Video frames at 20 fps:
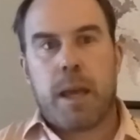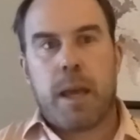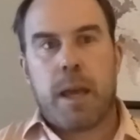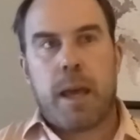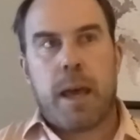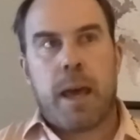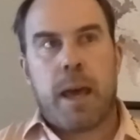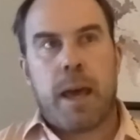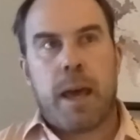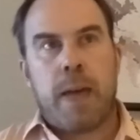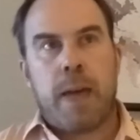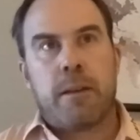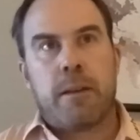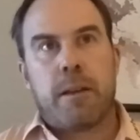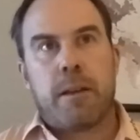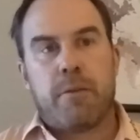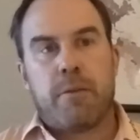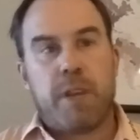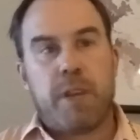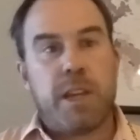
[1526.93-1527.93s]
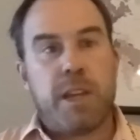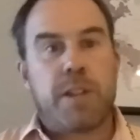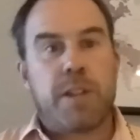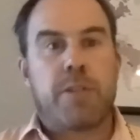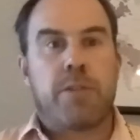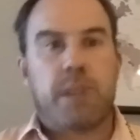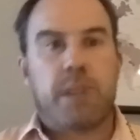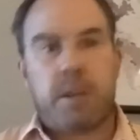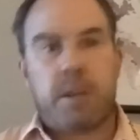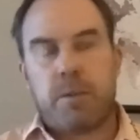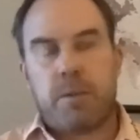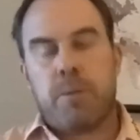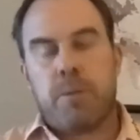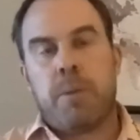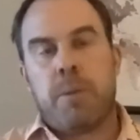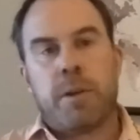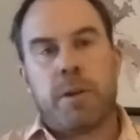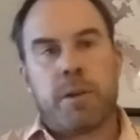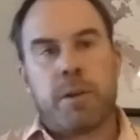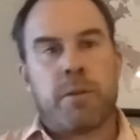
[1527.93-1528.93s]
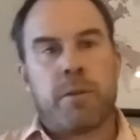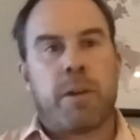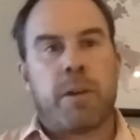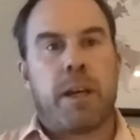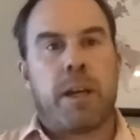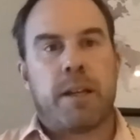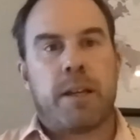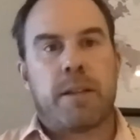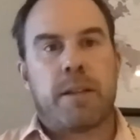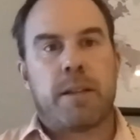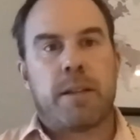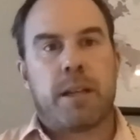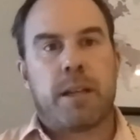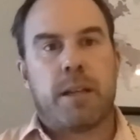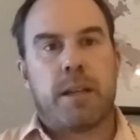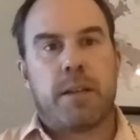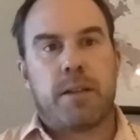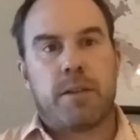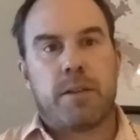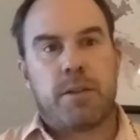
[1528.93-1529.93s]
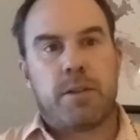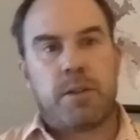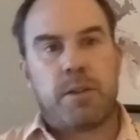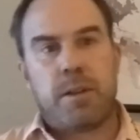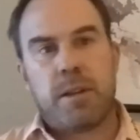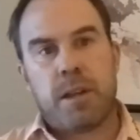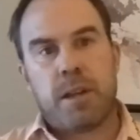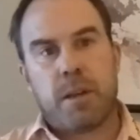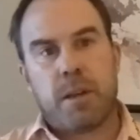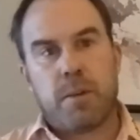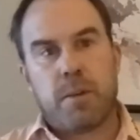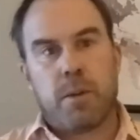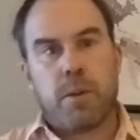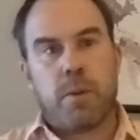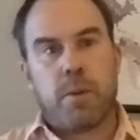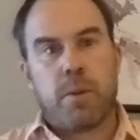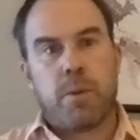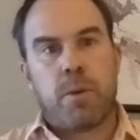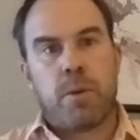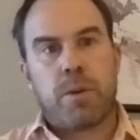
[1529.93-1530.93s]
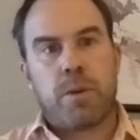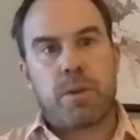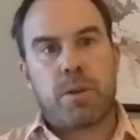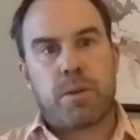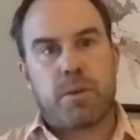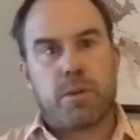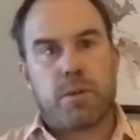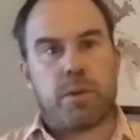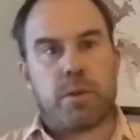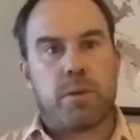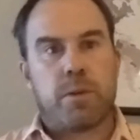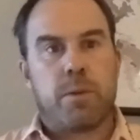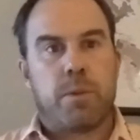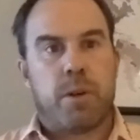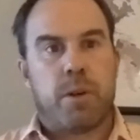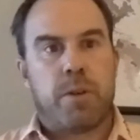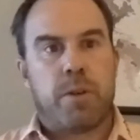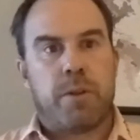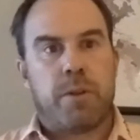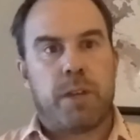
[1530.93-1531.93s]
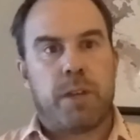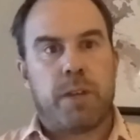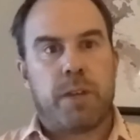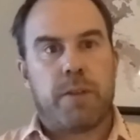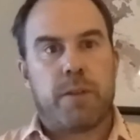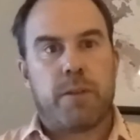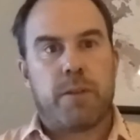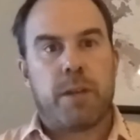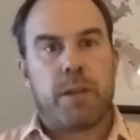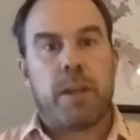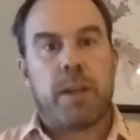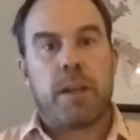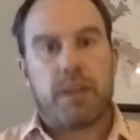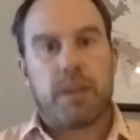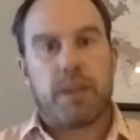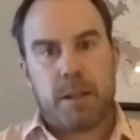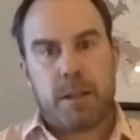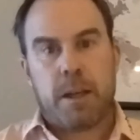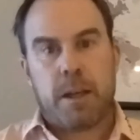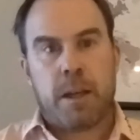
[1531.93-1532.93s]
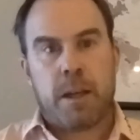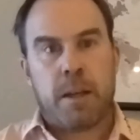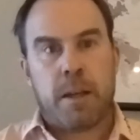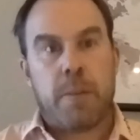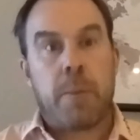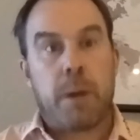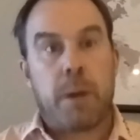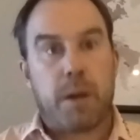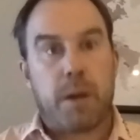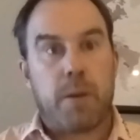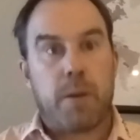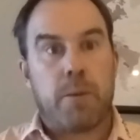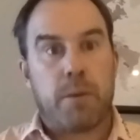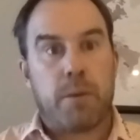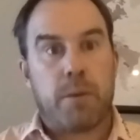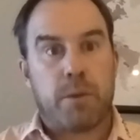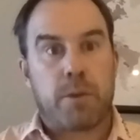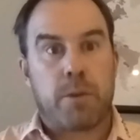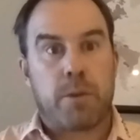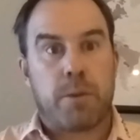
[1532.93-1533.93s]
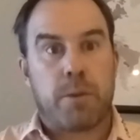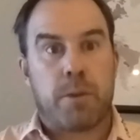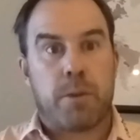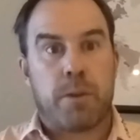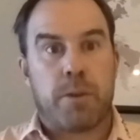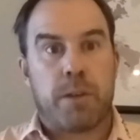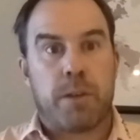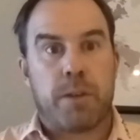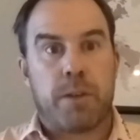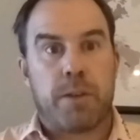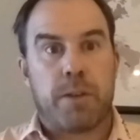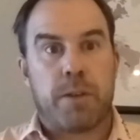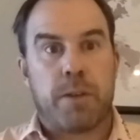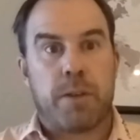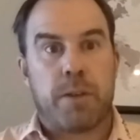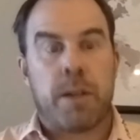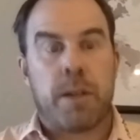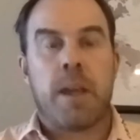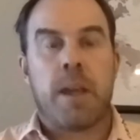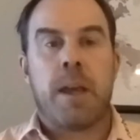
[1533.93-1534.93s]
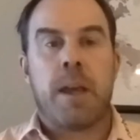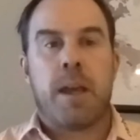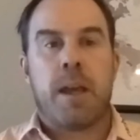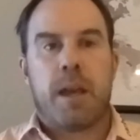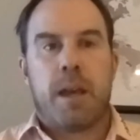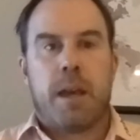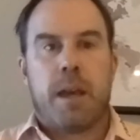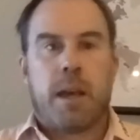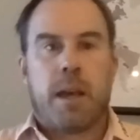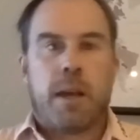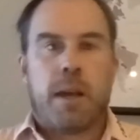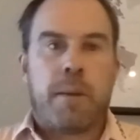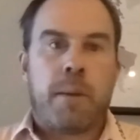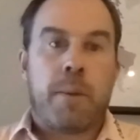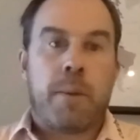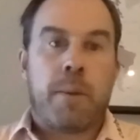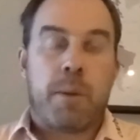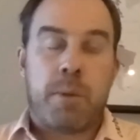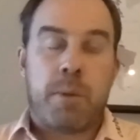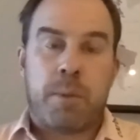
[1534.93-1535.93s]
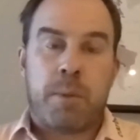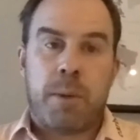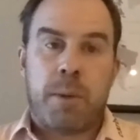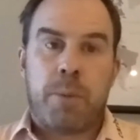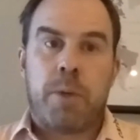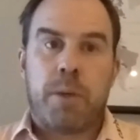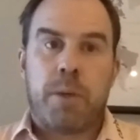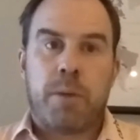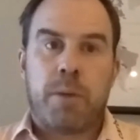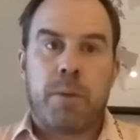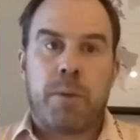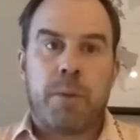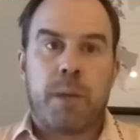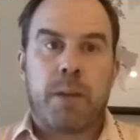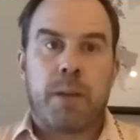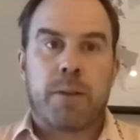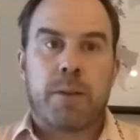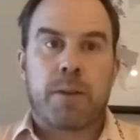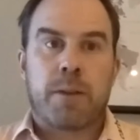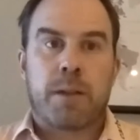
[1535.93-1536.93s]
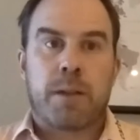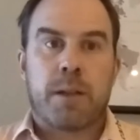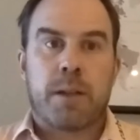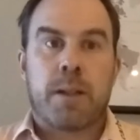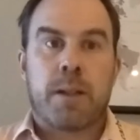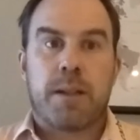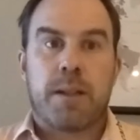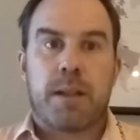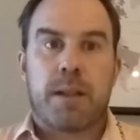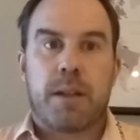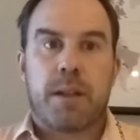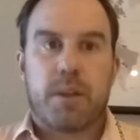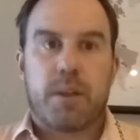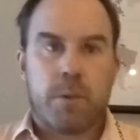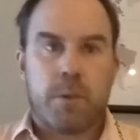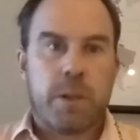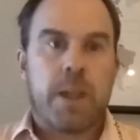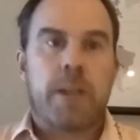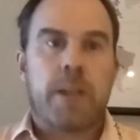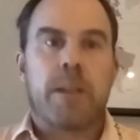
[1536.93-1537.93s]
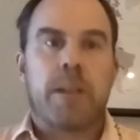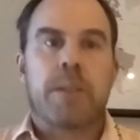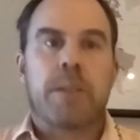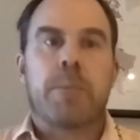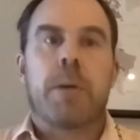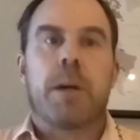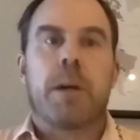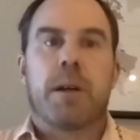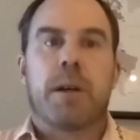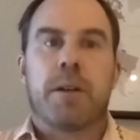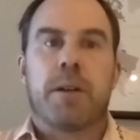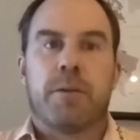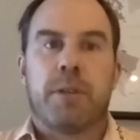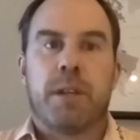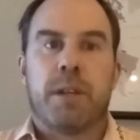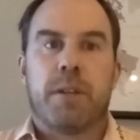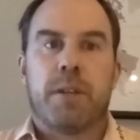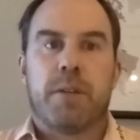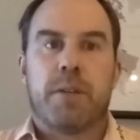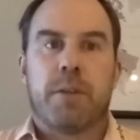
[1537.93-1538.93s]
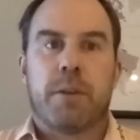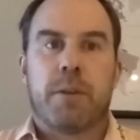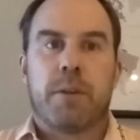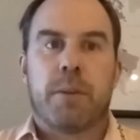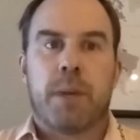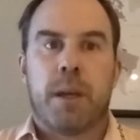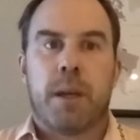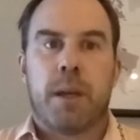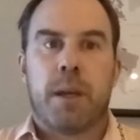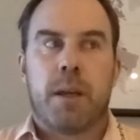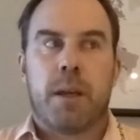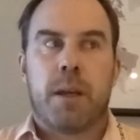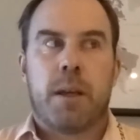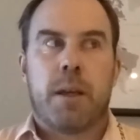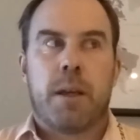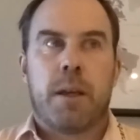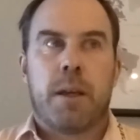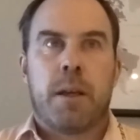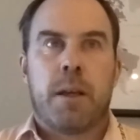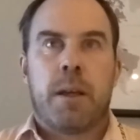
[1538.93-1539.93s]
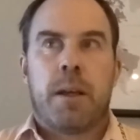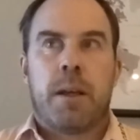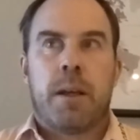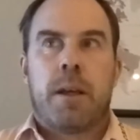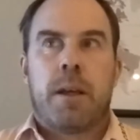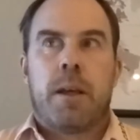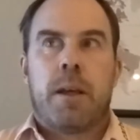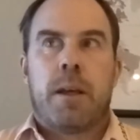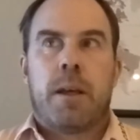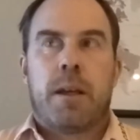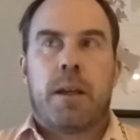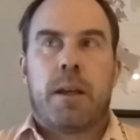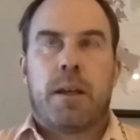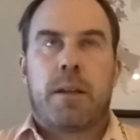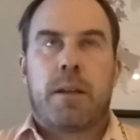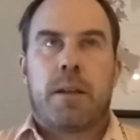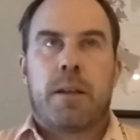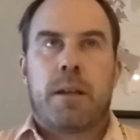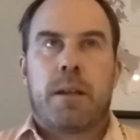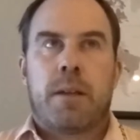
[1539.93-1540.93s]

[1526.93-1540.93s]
And Rae's Creek would be on your right hand side. So you'd think, well, the water will slope off left to right and the putt will slope off left to right. And I remember when we played with Mickelson, he said, go and hit this putt and read it for me. And I said,